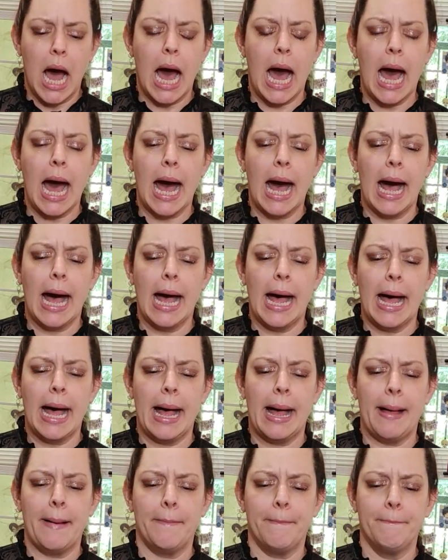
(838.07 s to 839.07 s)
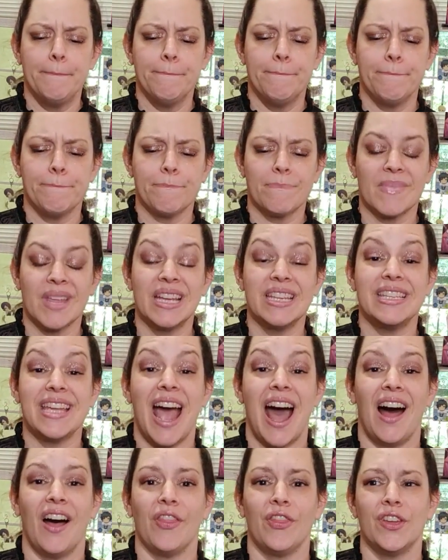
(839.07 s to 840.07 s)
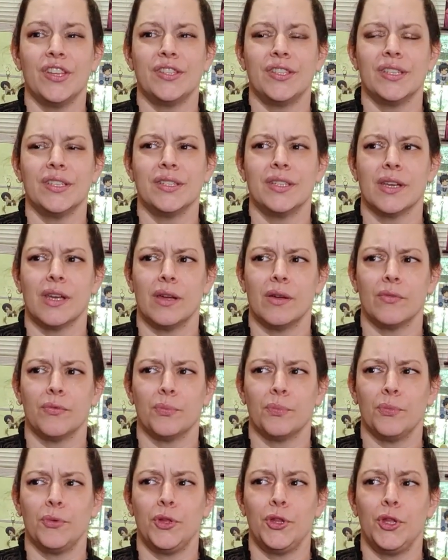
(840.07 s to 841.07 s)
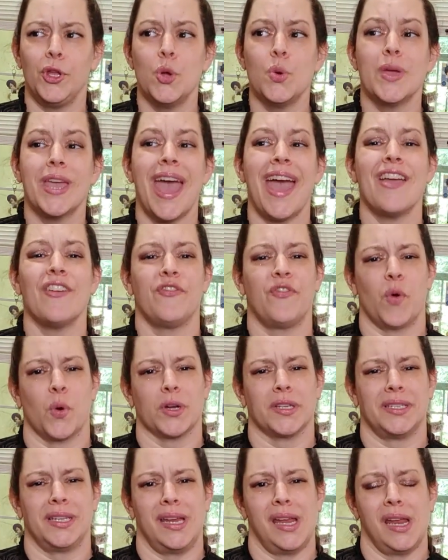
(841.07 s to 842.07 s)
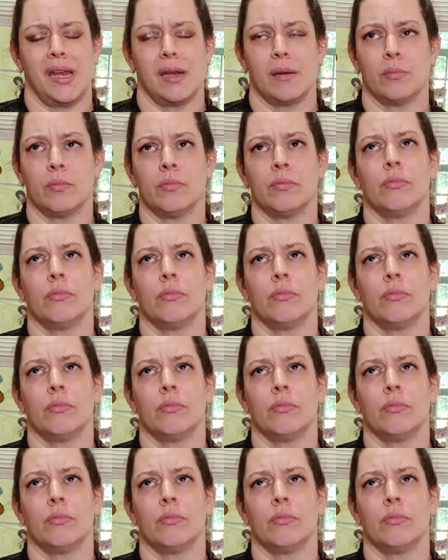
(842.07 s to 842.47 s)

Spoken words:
Yeah, this is a UK 14.